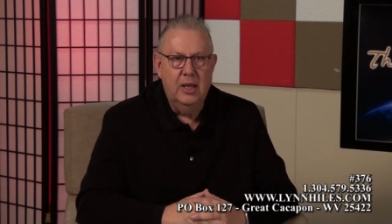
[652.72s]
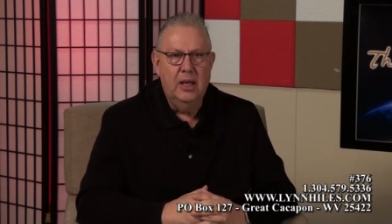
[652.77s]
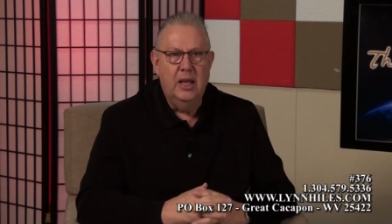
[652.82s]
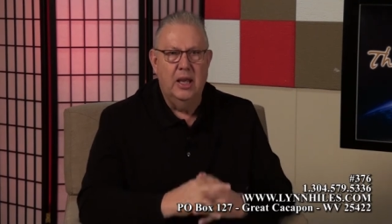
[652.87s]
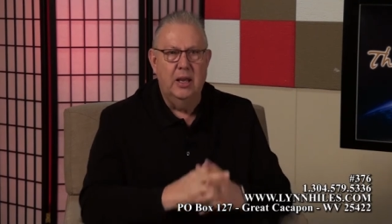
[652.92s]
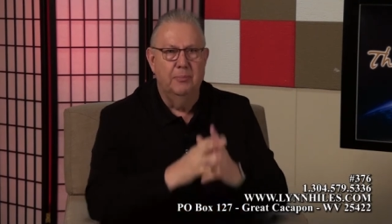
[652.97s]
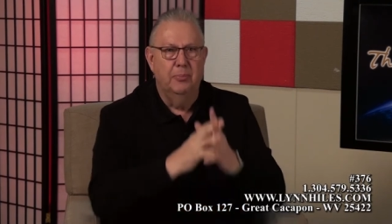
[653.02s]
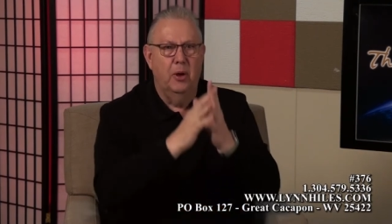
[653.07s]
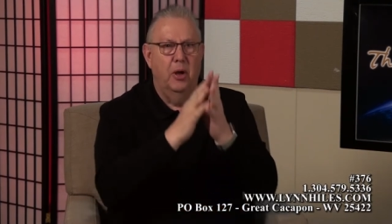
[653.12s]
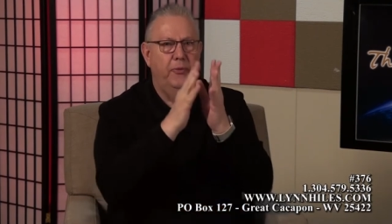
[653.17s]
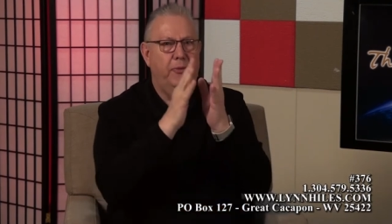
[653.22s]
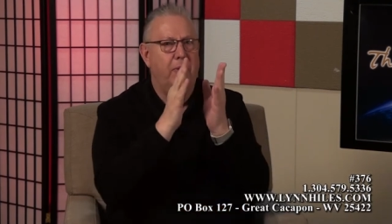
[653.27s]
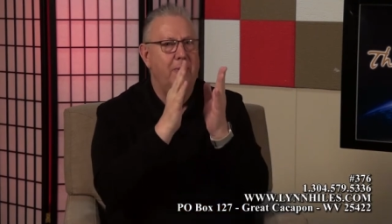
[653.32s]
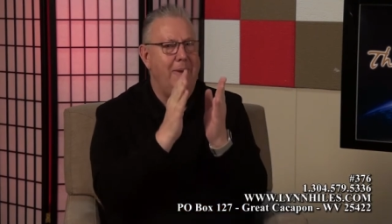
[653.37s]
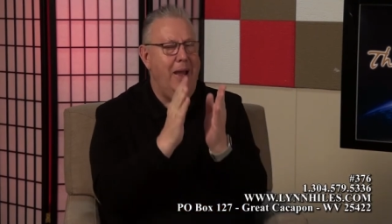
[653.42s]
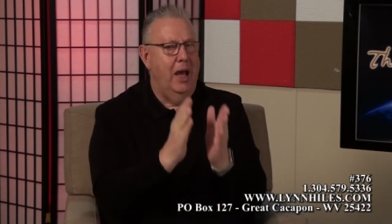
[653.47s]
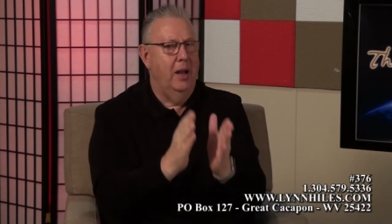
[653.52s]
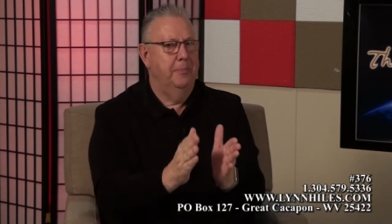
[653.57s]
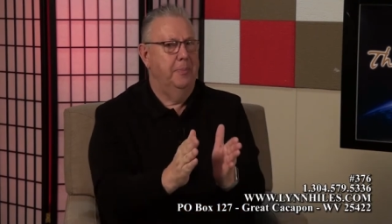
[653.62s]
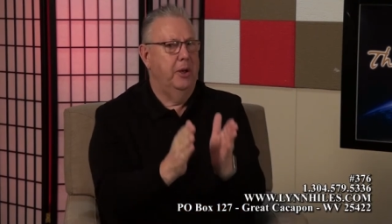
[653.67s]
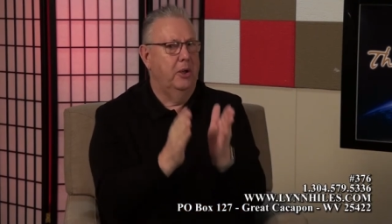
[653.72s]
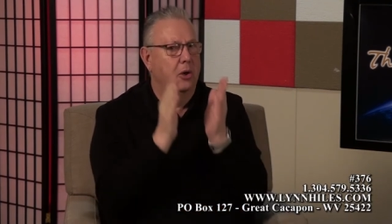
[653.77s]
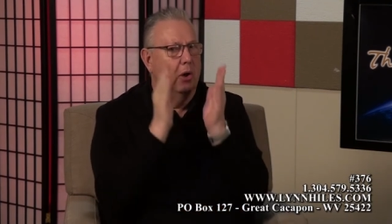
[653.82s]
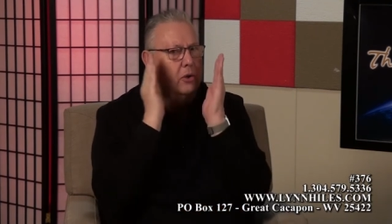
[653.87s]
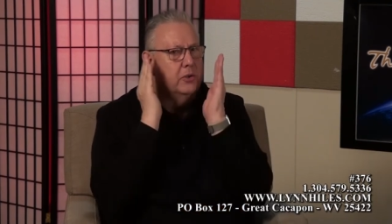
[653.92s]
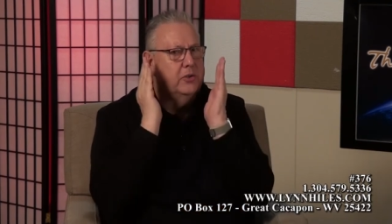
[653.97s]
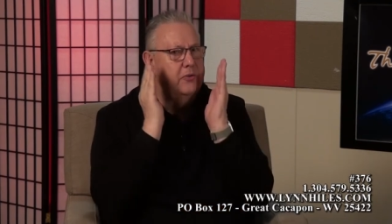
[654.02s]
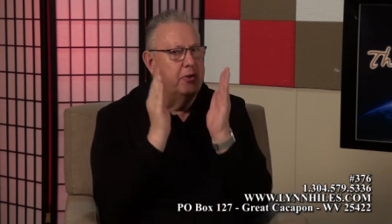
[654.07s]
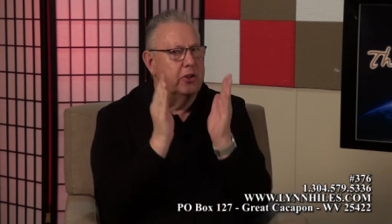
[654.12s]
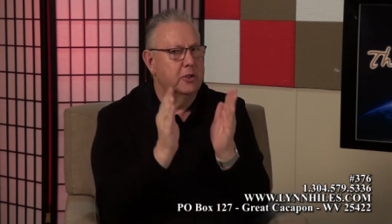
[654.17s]
He brought them out
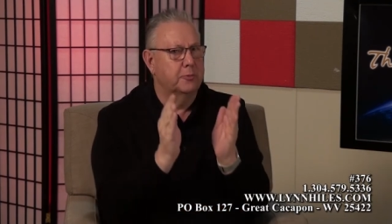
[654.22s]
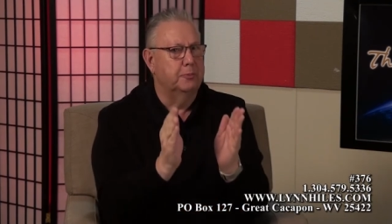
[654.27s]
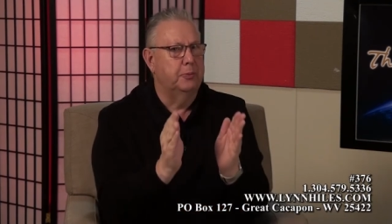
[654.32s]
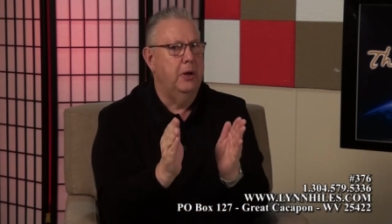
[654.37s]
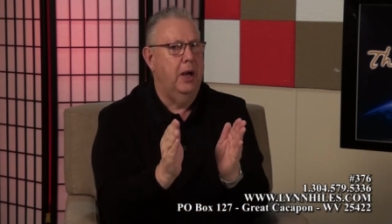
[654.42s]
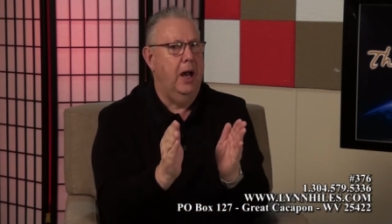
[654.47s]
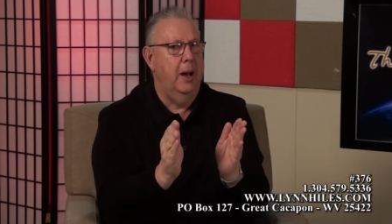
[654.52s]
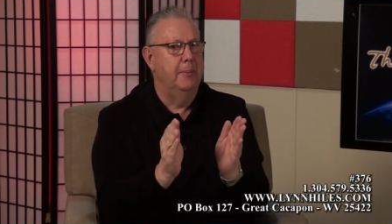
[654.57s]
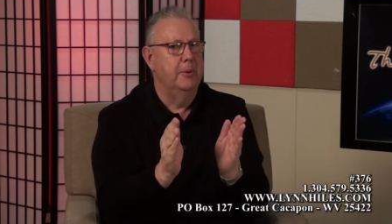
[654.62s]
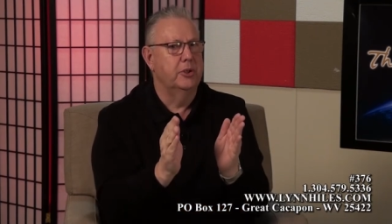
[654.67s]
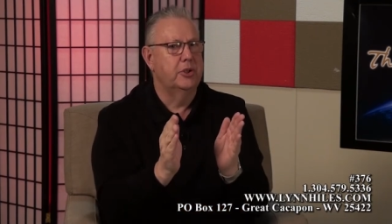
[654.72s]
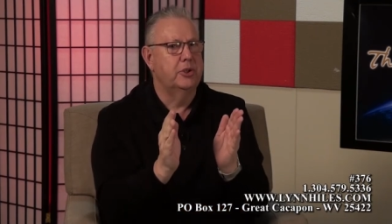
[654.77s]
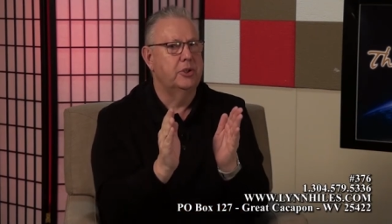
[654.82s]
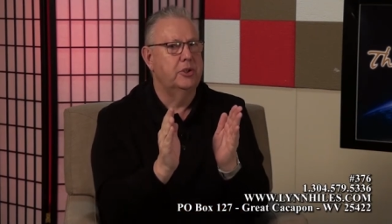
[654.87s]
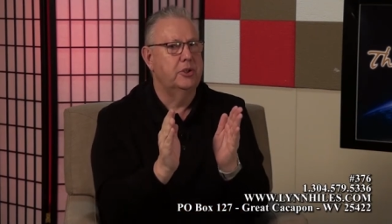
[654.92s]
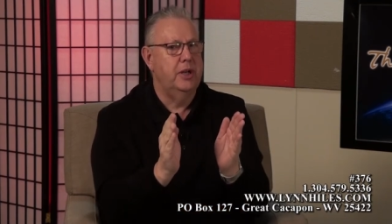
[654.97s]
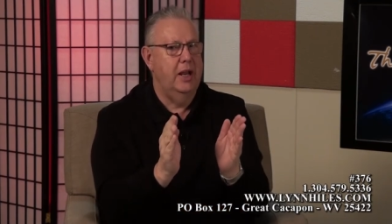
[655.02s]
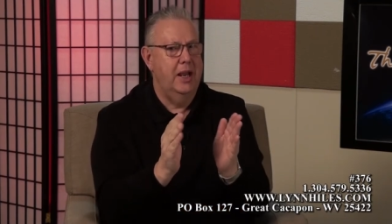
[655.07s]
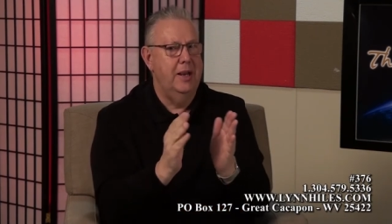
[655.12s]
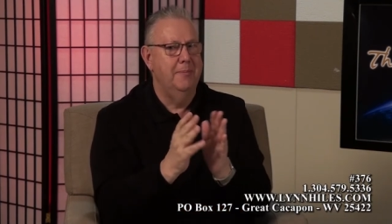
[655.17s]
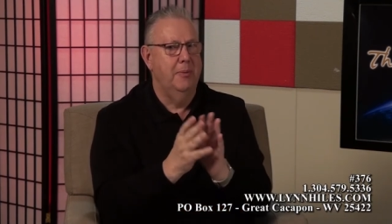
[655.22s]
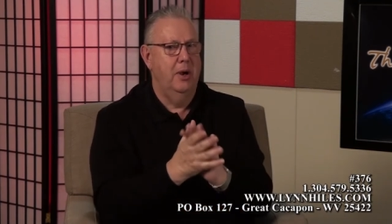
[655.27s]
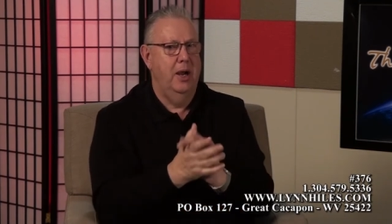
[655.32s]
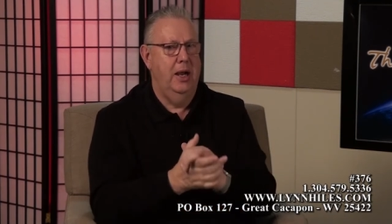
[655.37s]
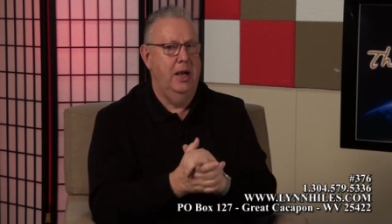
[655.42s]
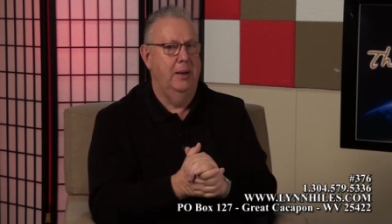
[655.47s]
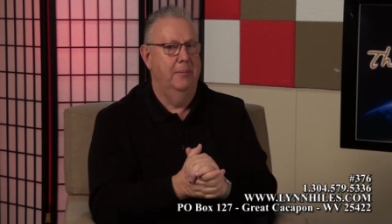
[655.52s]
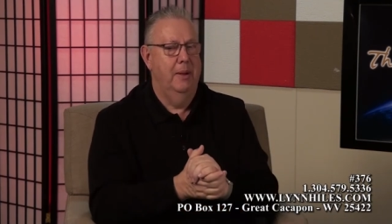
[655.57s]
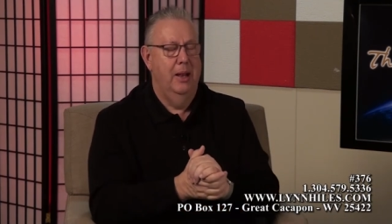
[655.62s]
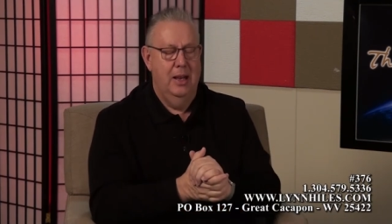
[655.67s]
because of his promise to
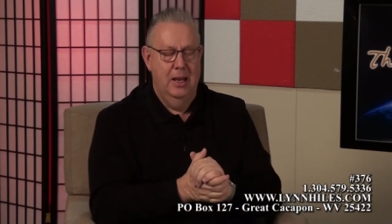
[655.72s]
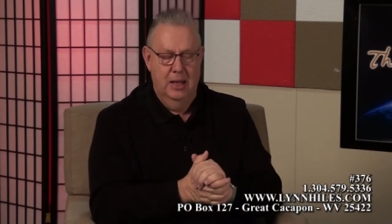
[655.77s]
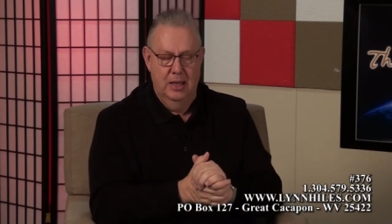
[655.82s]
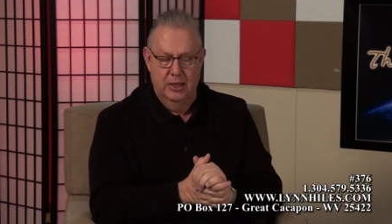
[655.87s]
Abraham.